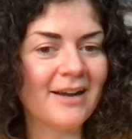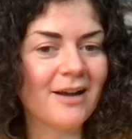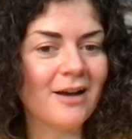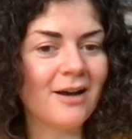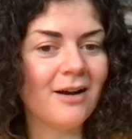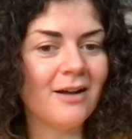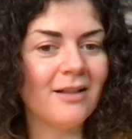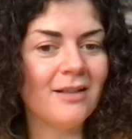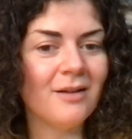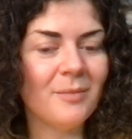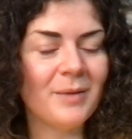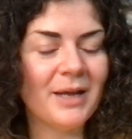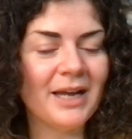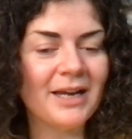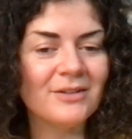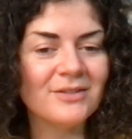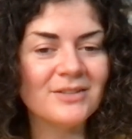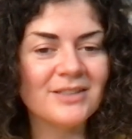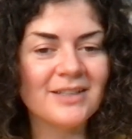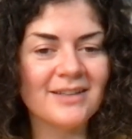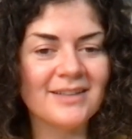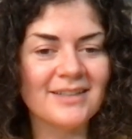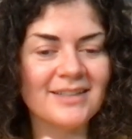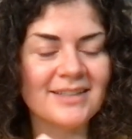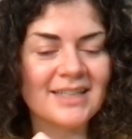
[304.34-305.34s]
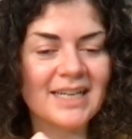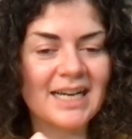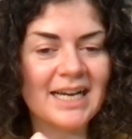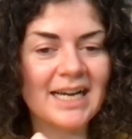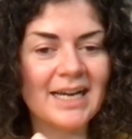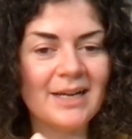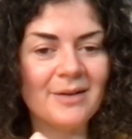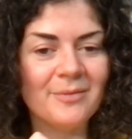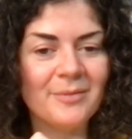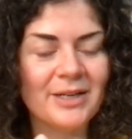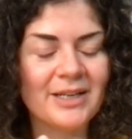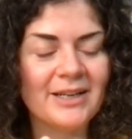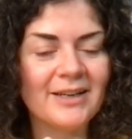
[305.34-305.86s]
column out to the
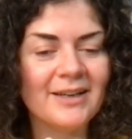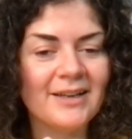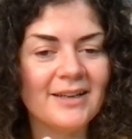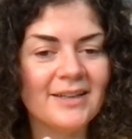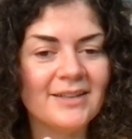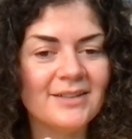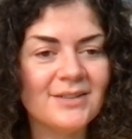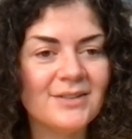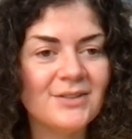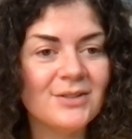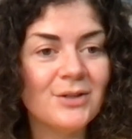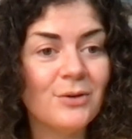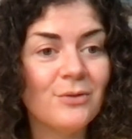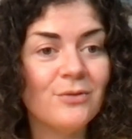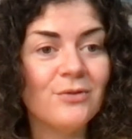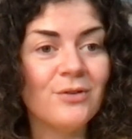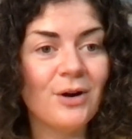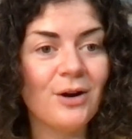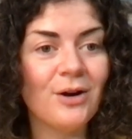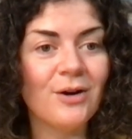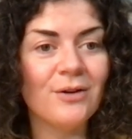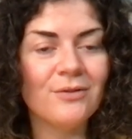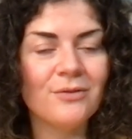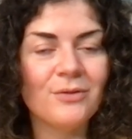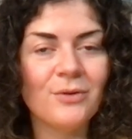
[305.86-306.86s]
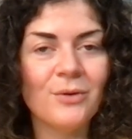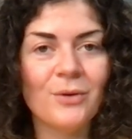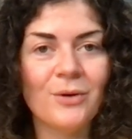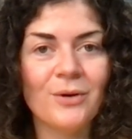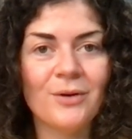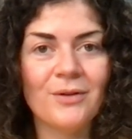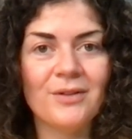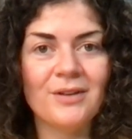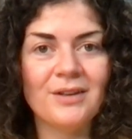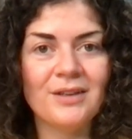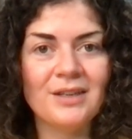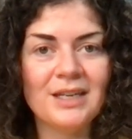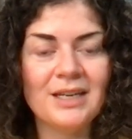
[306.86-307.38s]
side, because so far
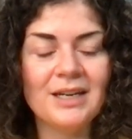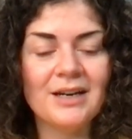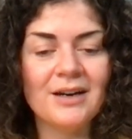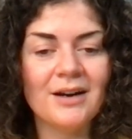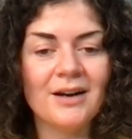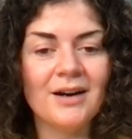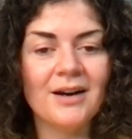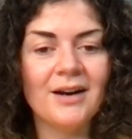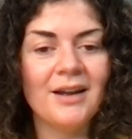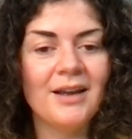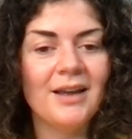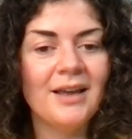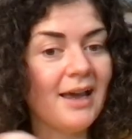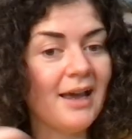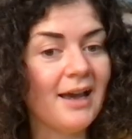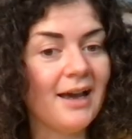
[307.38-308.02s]
for the year,